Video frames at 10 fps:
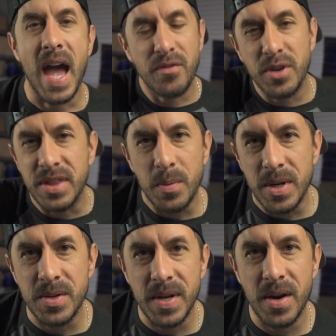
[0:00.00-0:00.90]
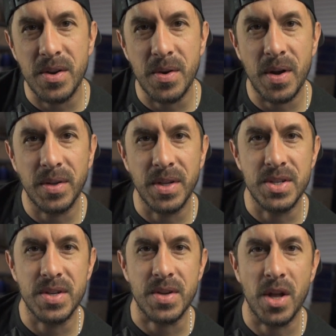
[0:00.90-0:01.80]
Everything we do here at Nodal
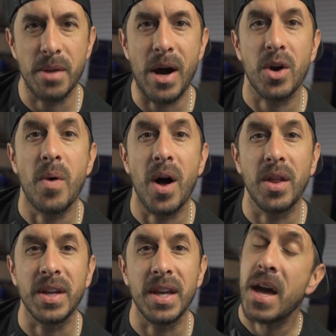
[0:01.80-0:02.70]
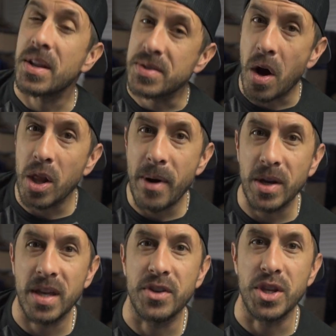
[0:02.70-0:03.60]
Ninja is all about quality, and it's all
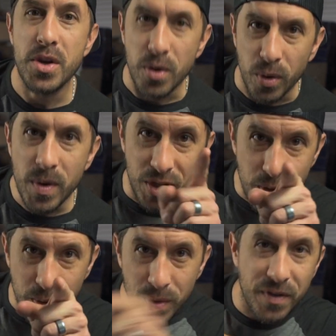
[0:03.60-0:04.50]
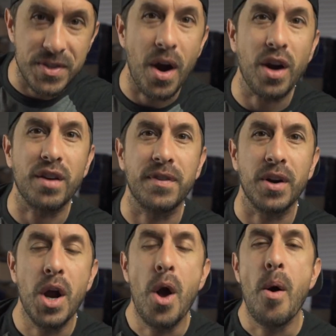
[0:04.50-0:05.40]
about giving you, the
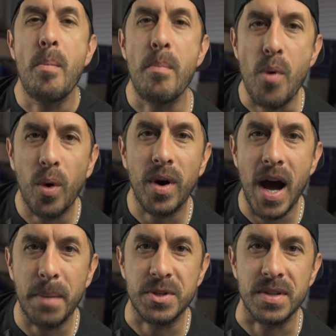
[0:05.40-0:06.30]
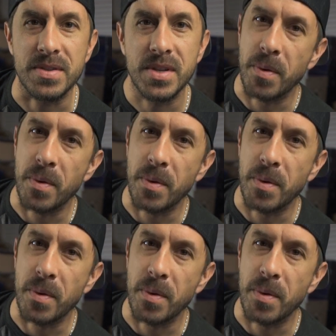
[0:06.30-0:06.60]
photographer, more options.